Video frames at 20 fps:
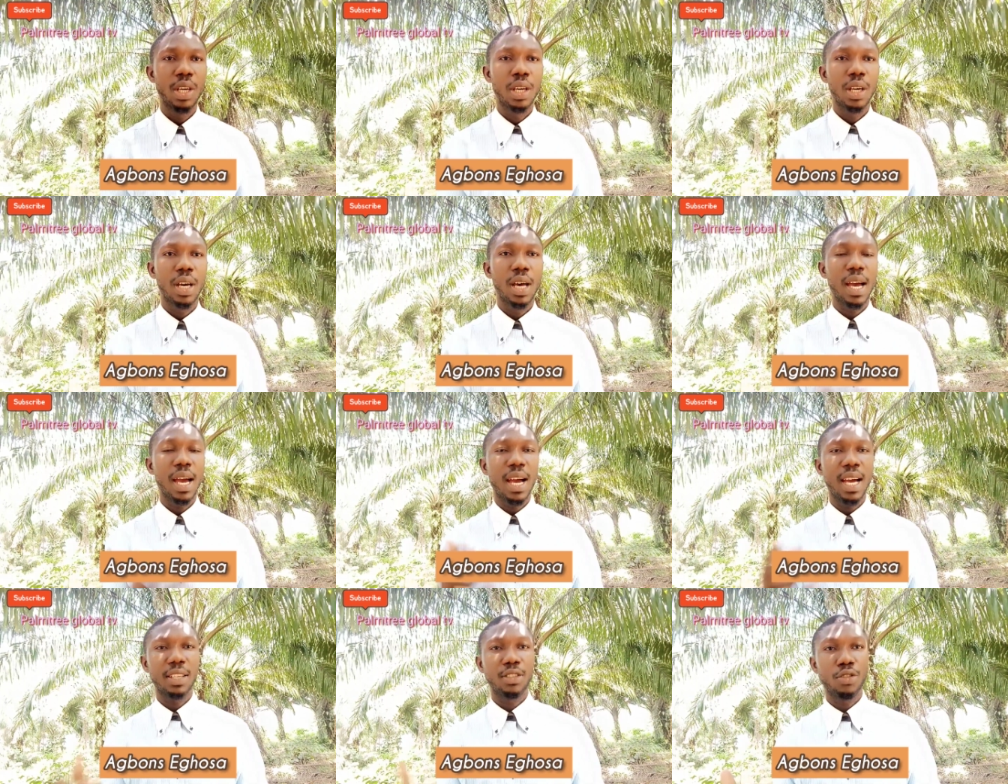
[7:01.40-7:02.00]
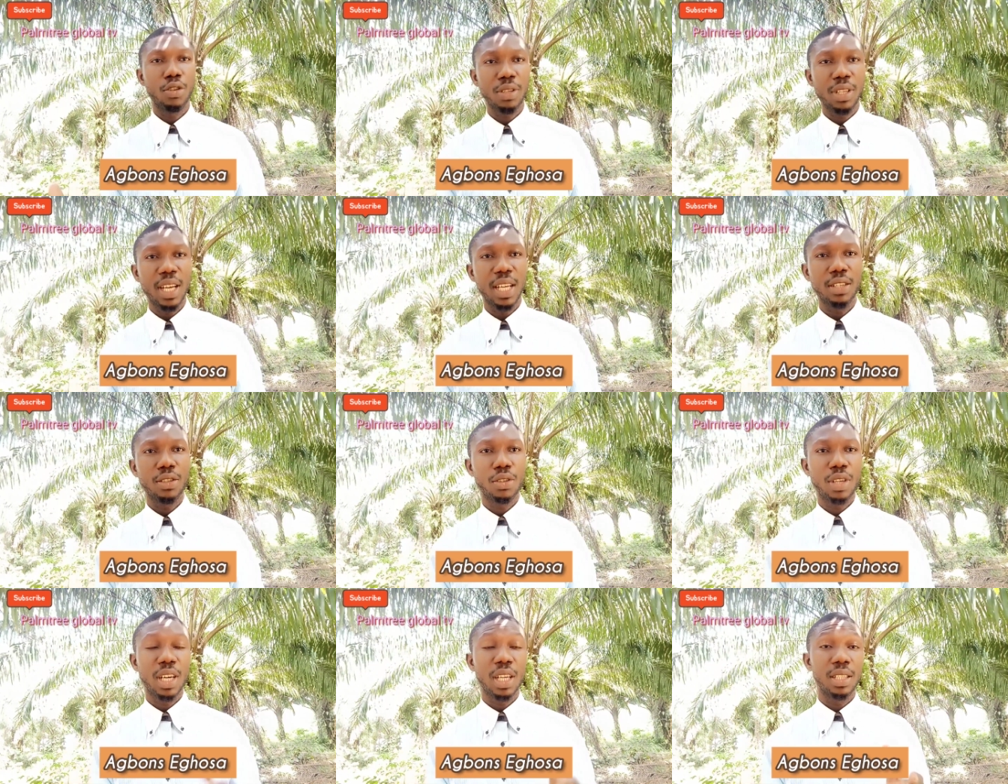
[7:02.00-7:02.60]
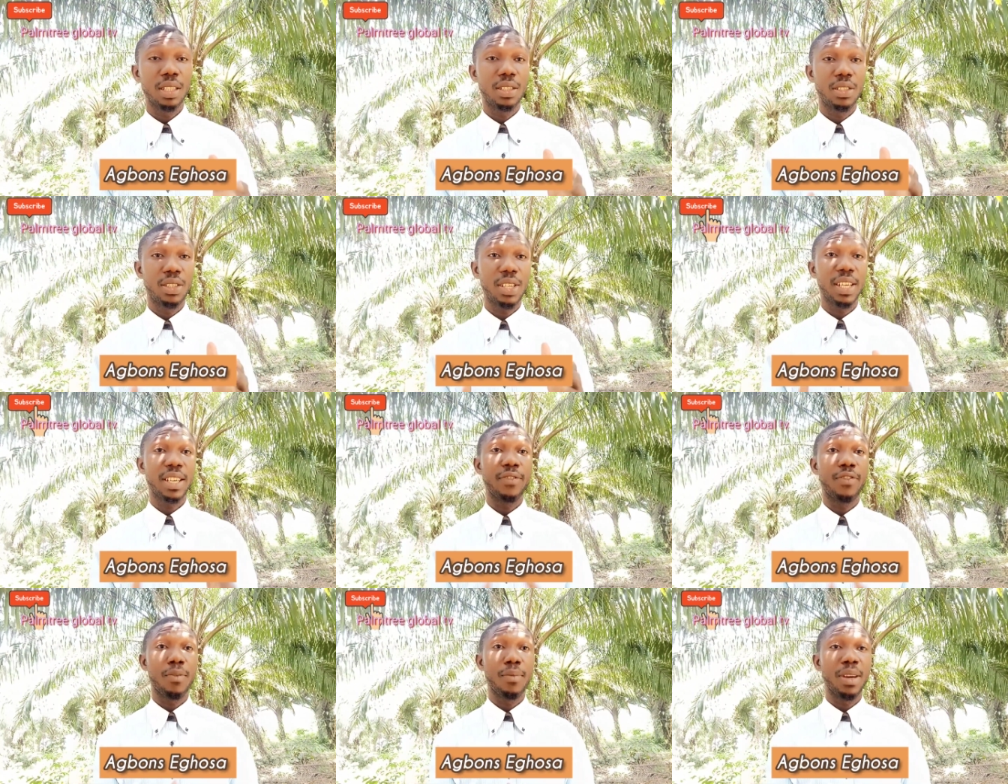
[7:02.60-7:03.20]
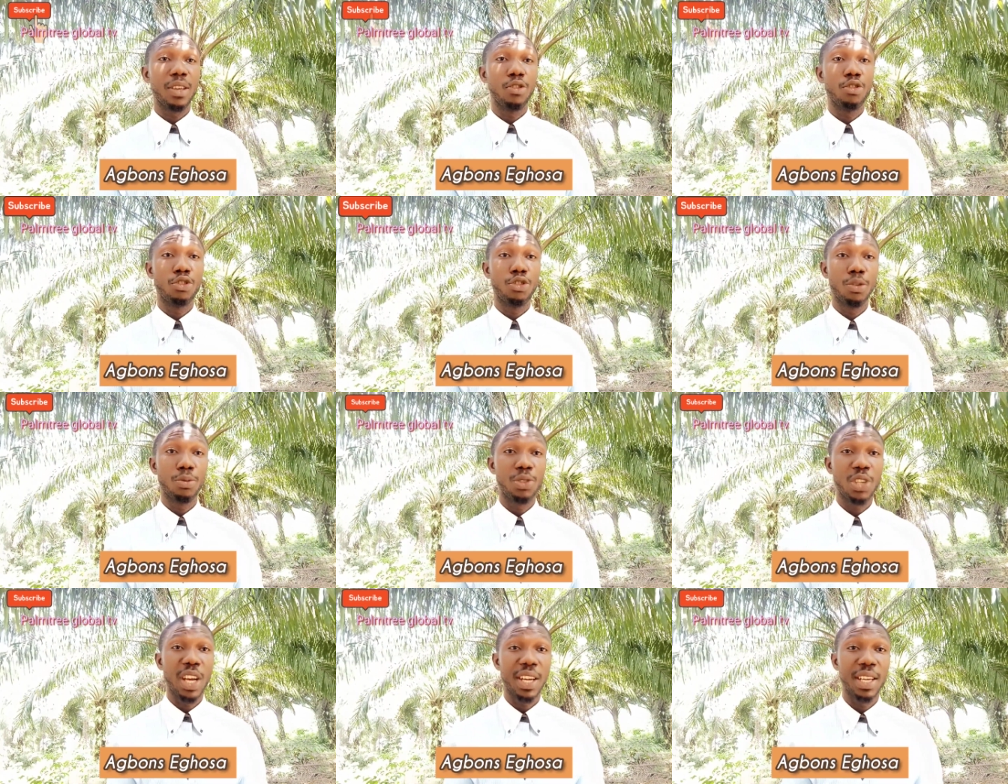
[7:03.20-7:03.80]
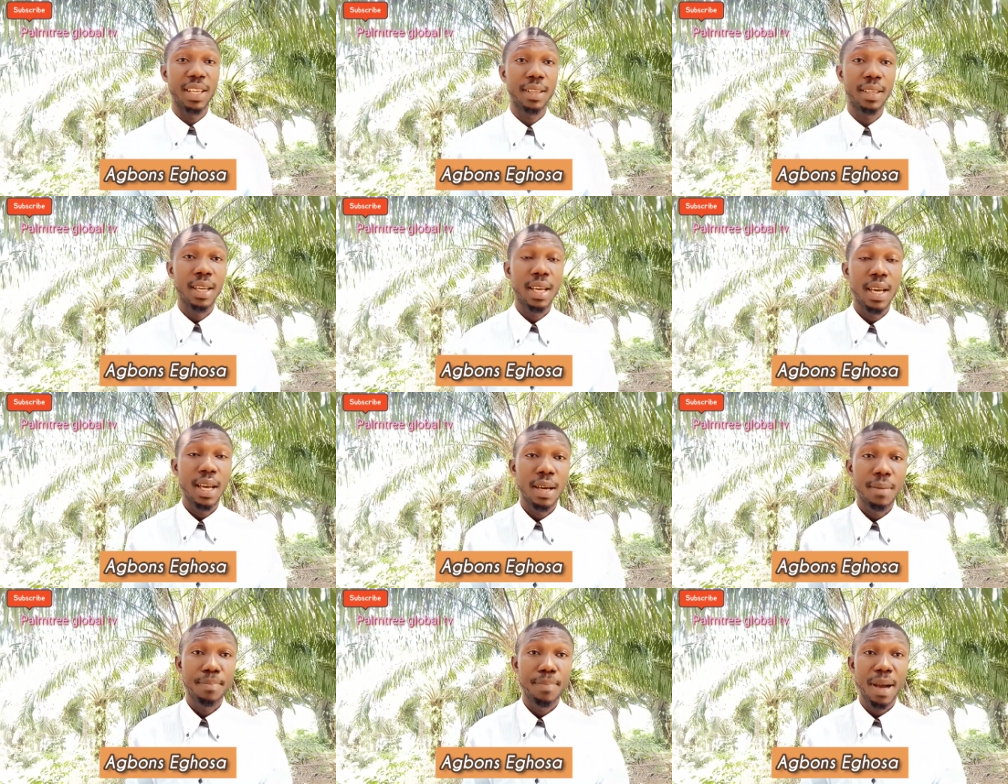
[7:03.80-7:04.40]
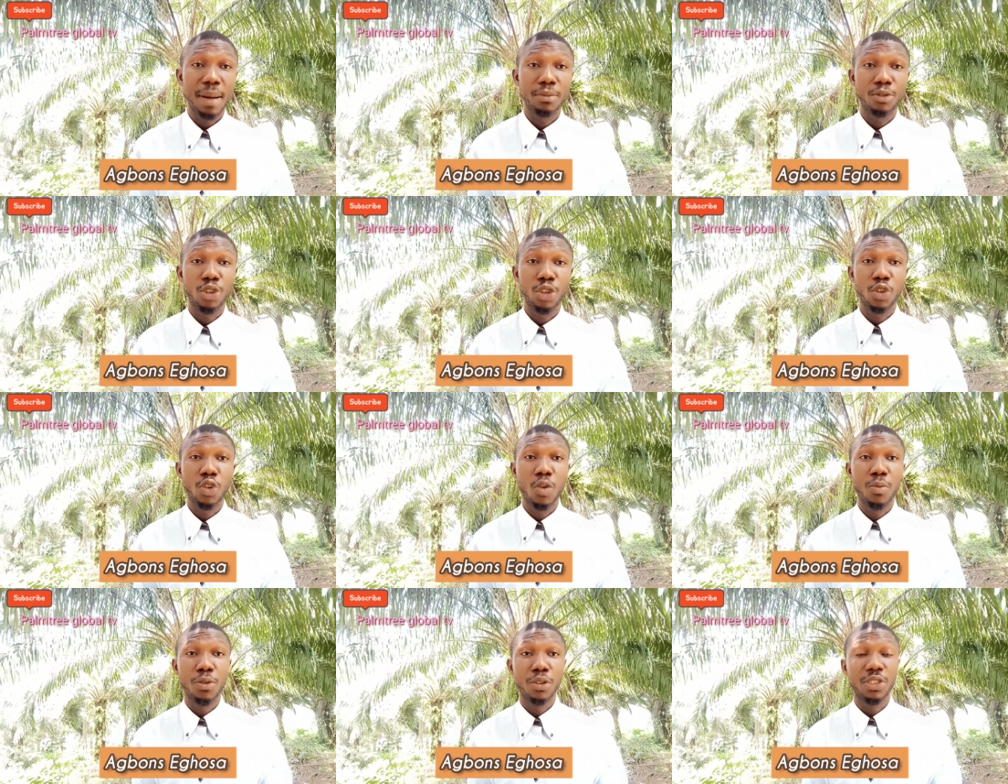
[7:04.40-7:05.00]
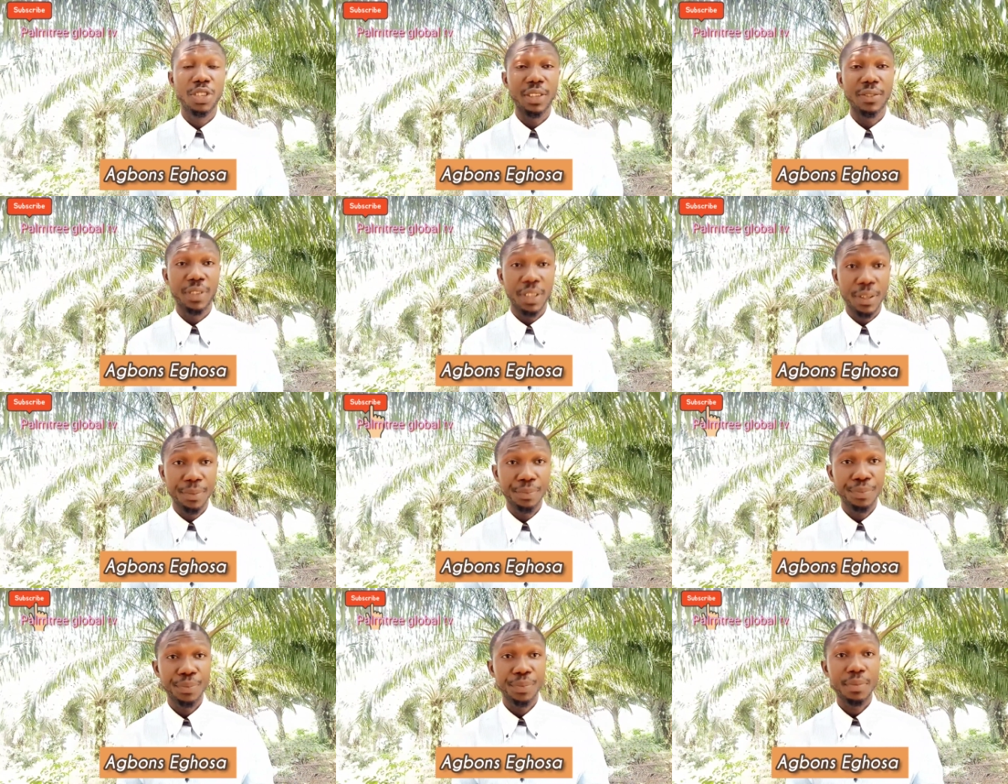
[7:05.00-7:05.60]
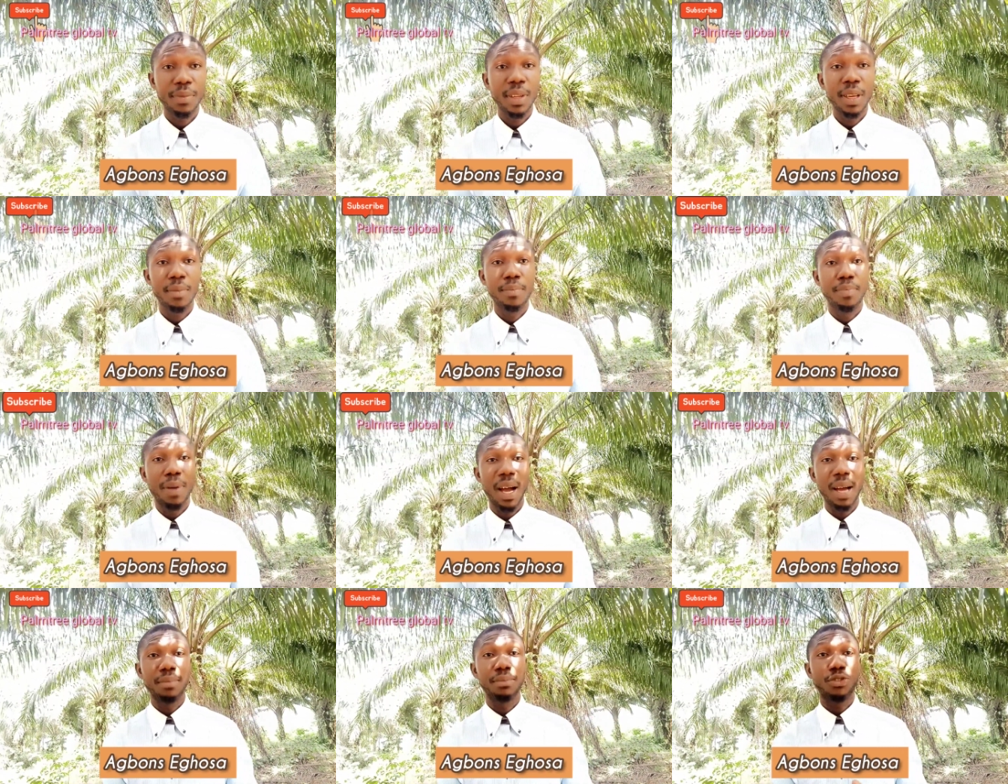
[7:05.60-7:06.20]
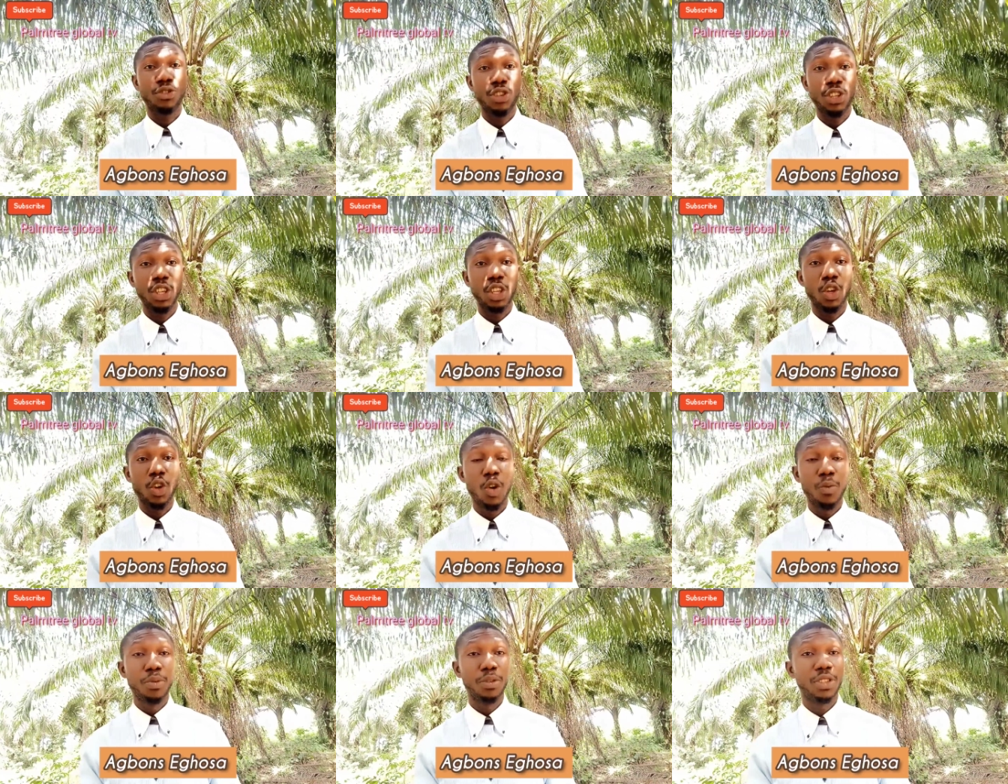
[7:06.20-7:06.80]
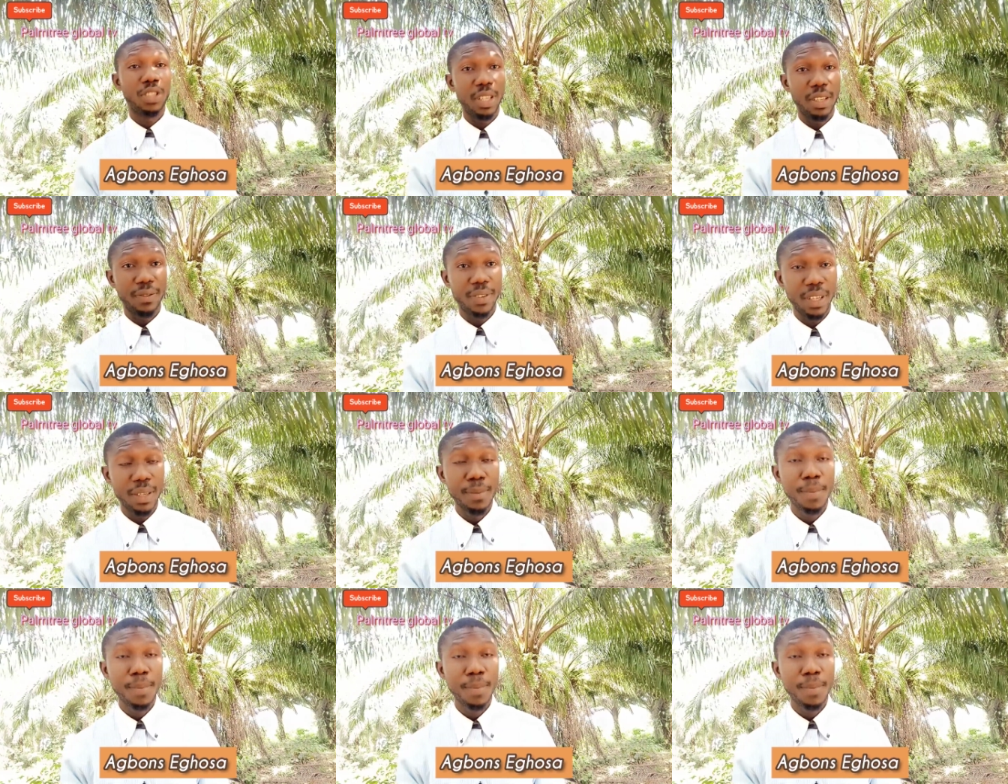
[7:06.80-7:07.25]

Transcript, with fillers: Uh, I, I talked that you can check it from my YouTube channel, Palm Tree Global TV. Palm Tree Global TV.